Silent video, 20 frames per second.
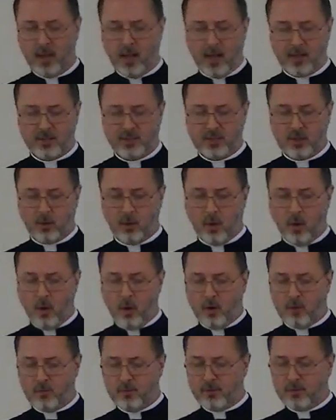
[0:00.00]
And so
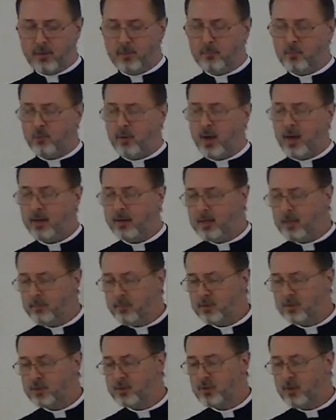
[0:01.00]
over the bread he
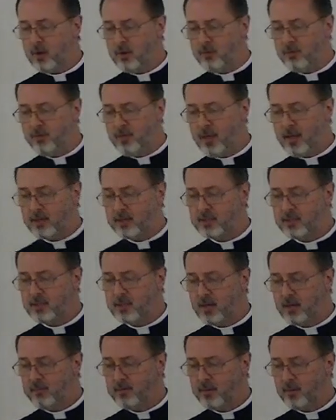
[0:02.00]
bestowed
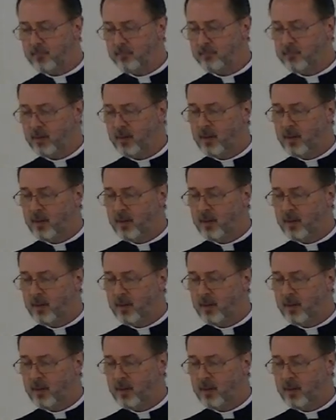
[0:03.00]
thanksgiving.